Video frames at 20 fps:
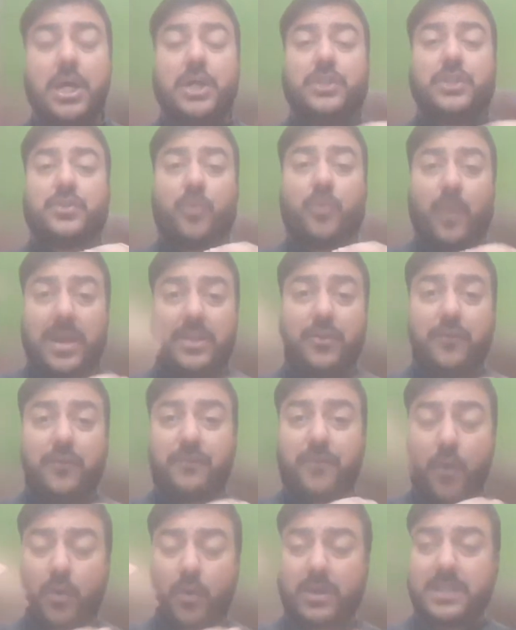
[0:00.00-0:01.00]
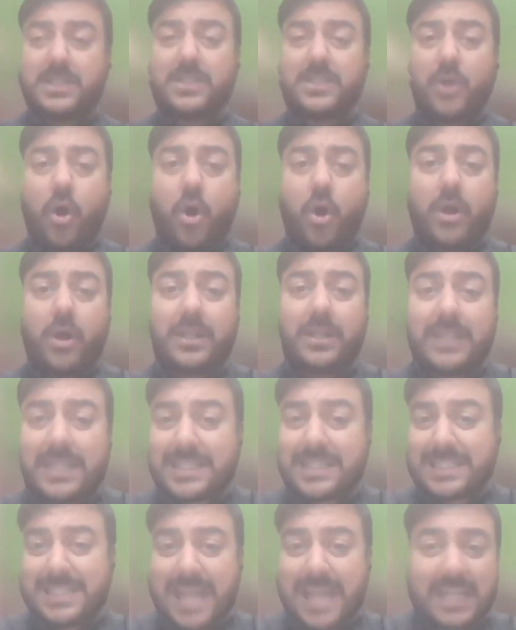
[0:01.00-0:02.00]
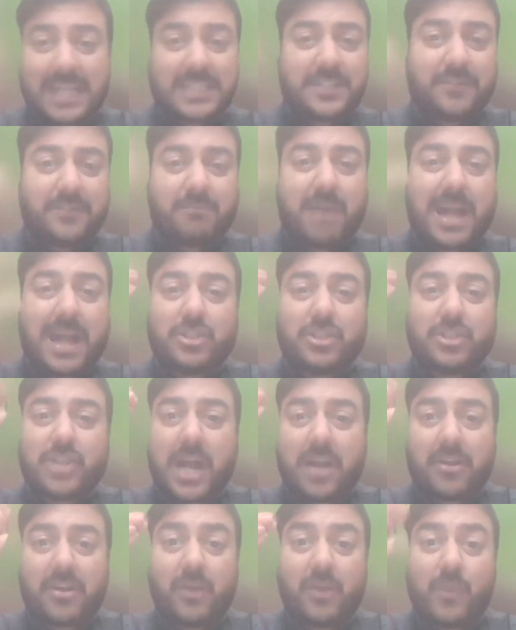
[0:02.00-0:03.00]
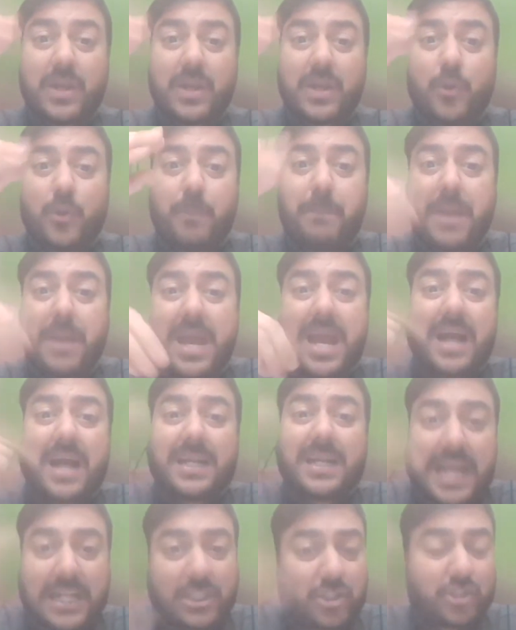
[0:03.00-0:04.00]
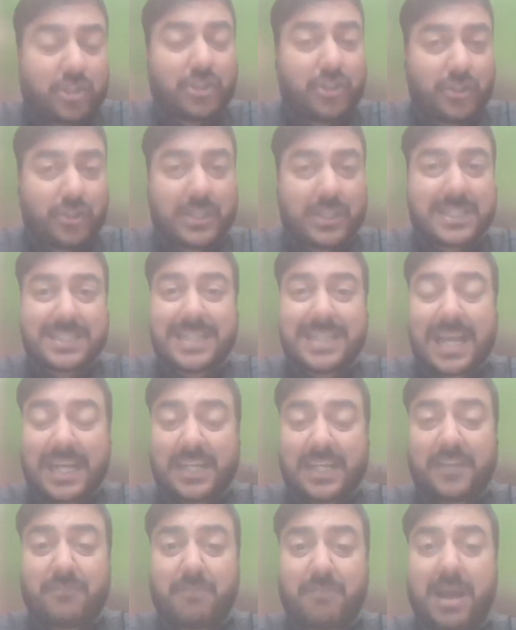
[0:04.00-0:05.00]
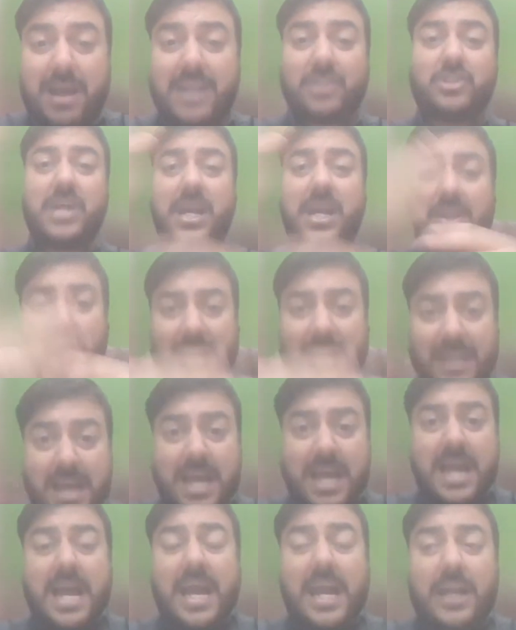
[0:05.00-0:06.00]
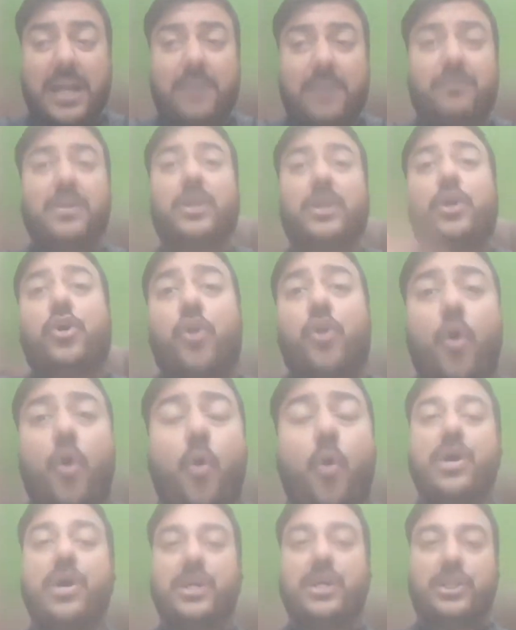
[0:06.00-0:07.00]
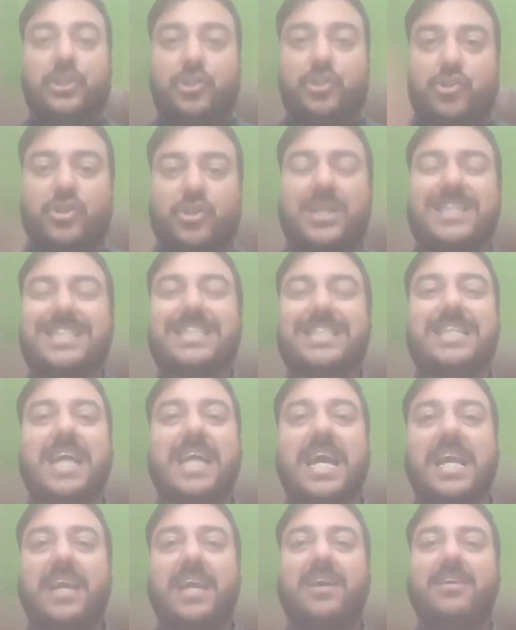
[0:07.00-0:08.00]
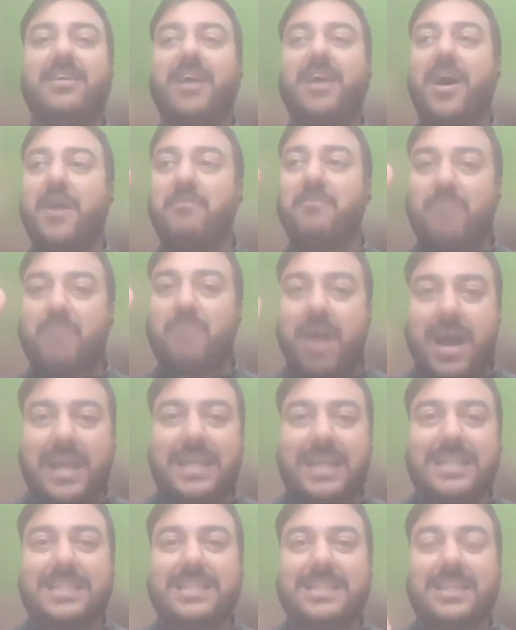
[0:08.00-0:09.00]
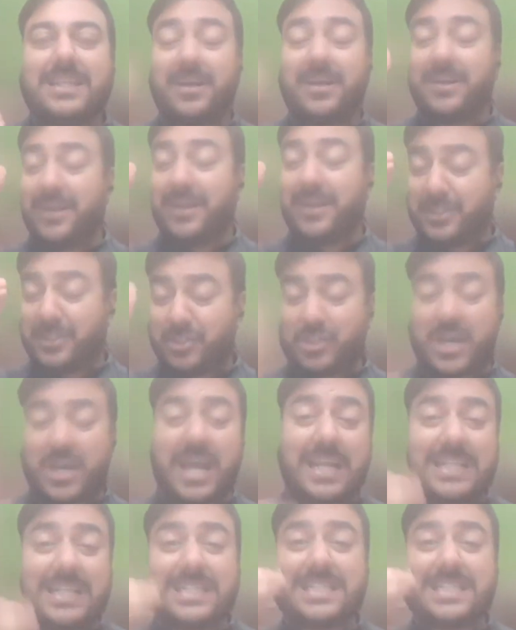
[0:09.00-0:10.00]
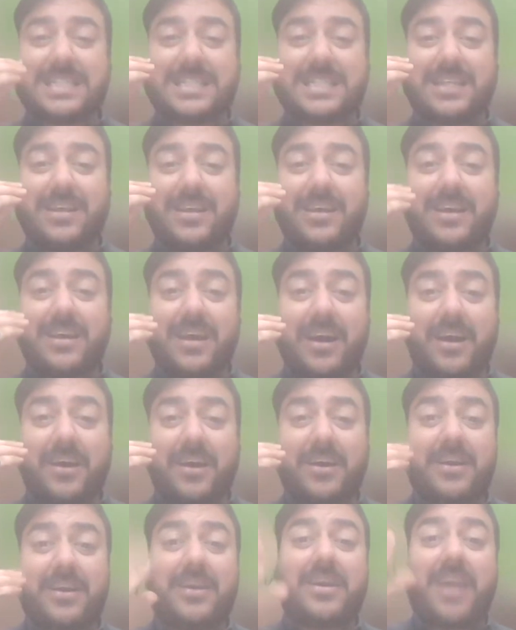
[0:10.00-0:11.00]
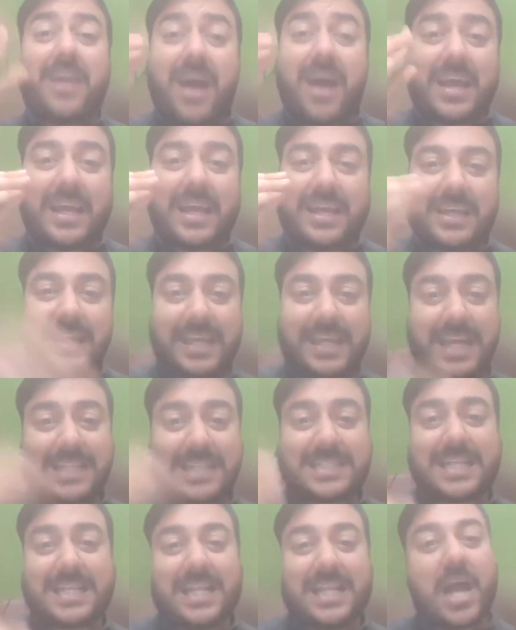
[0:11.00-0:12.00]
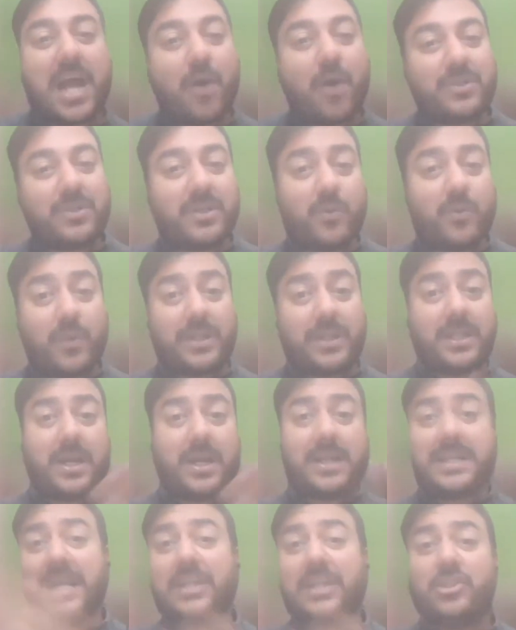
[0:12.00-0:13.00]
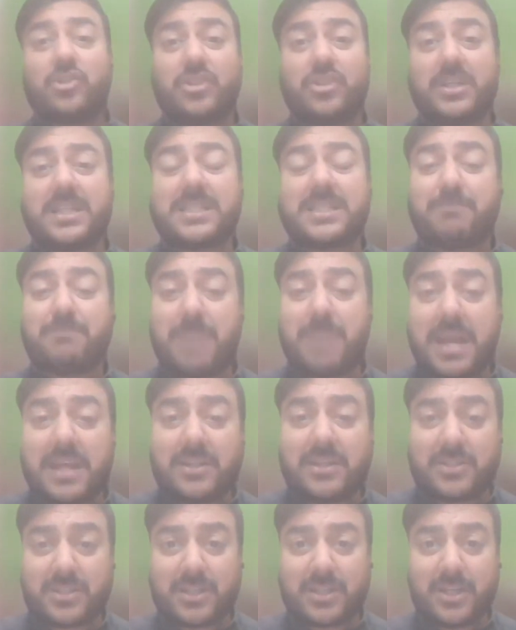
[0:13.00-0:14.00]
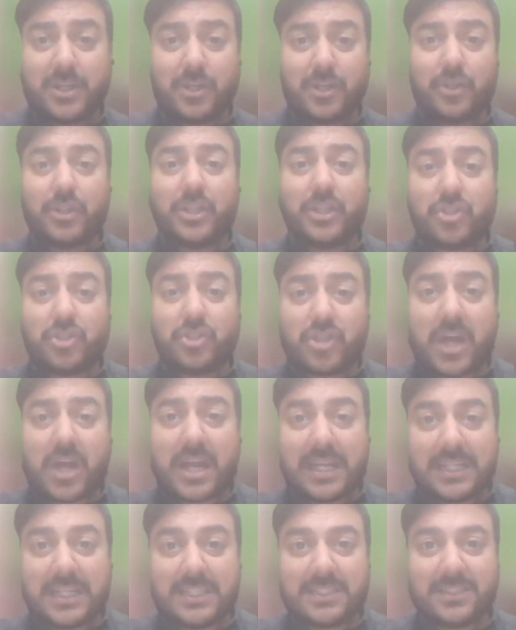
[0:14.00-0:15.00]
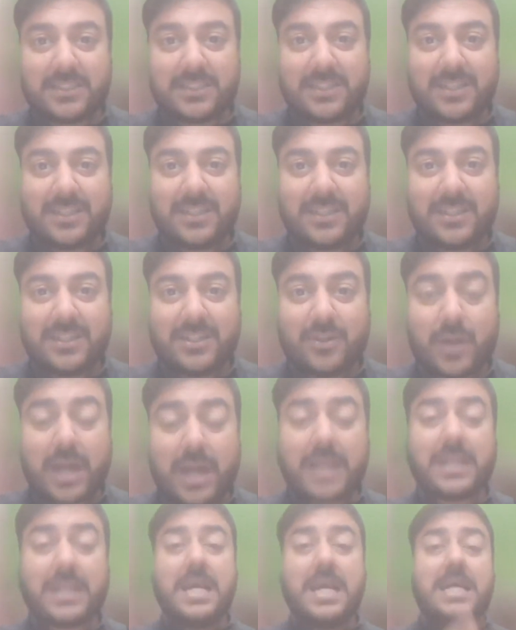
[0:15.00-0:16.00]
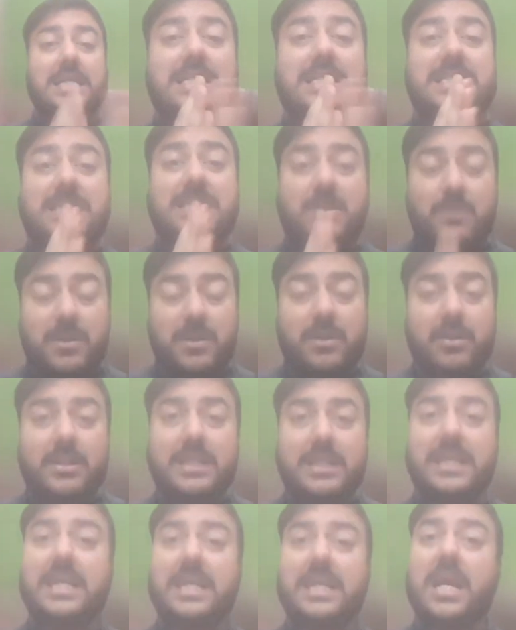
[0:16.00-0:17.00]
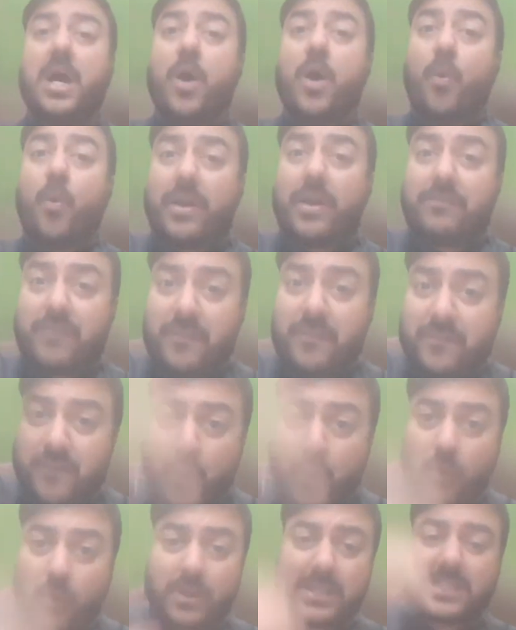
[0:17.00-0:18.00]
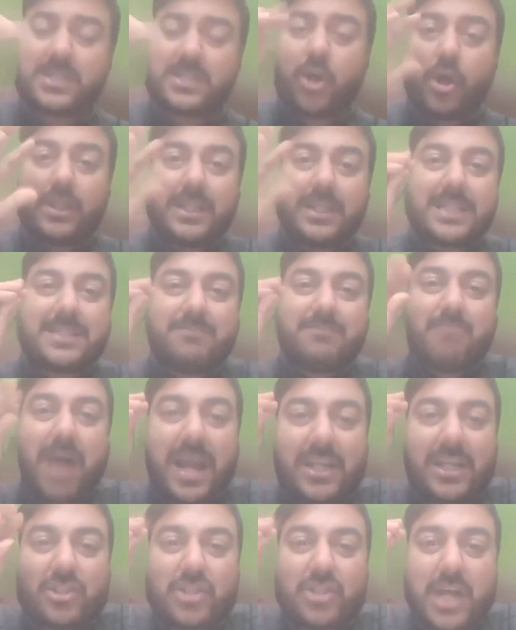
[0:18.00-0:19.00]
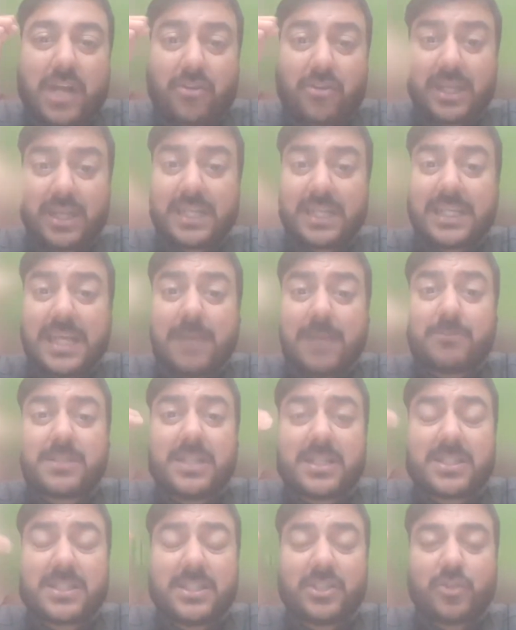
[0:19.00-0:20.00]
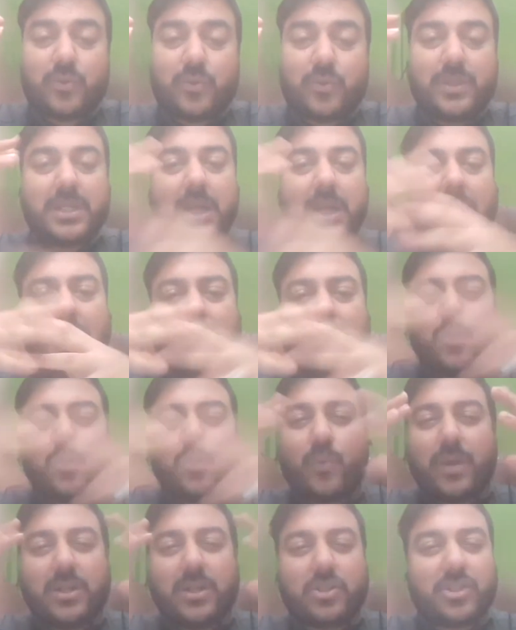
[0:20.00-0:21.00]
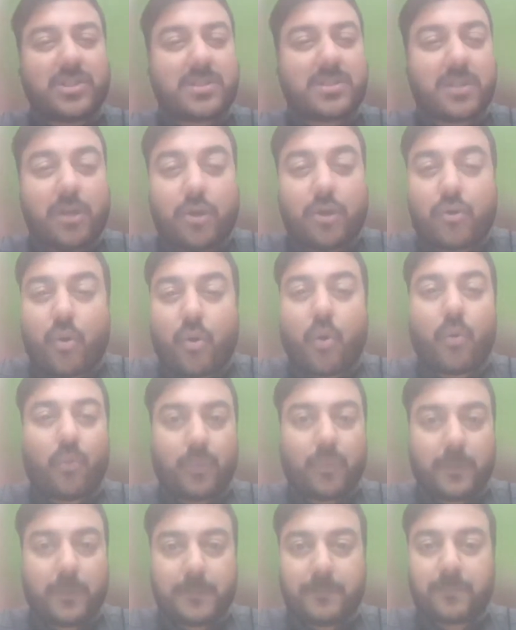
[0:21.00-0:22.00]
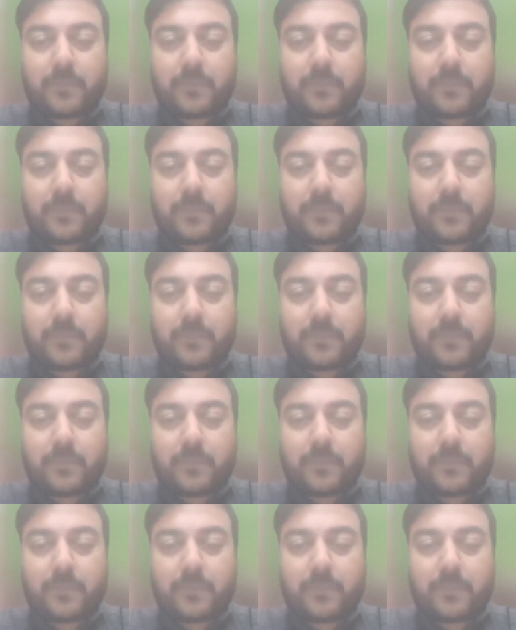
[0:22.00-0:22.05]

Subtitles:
So when you focus on this negative mind chattering, when you pay attention to this negative mind chattering, it will grow just like a child's a cry gets a louder when the attention is paid to the child, right? Similarly, when we focus on this mind chattering and keeps listening to it, it will just grow.